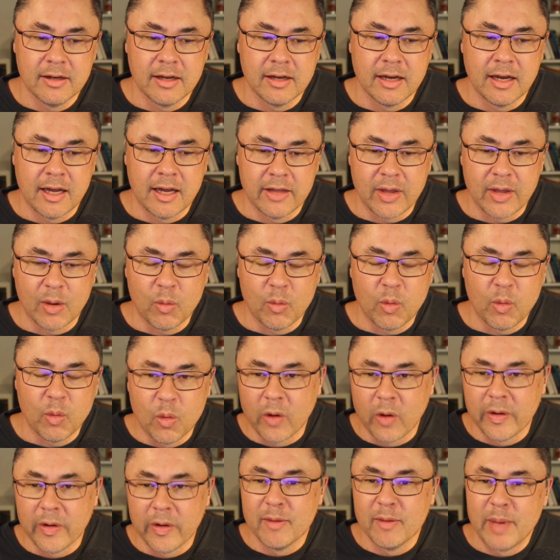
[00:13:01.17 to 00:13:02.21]
They won't
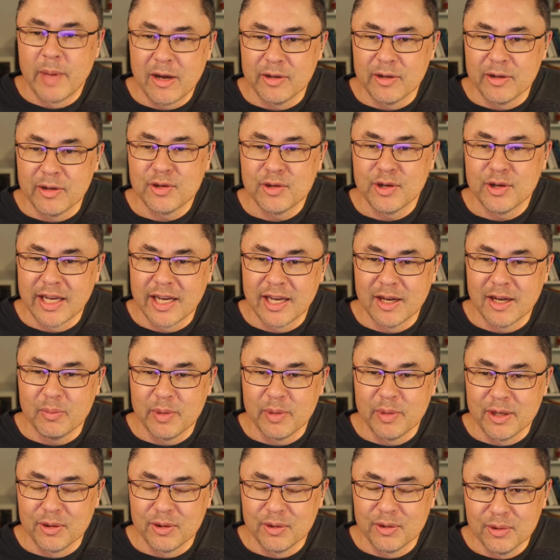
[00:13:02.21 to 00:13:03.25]
worry about turning up in a
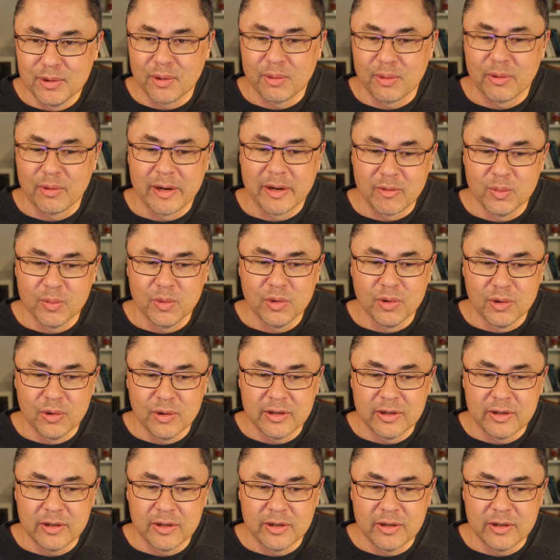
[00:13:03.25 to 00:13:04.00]
Google threat report.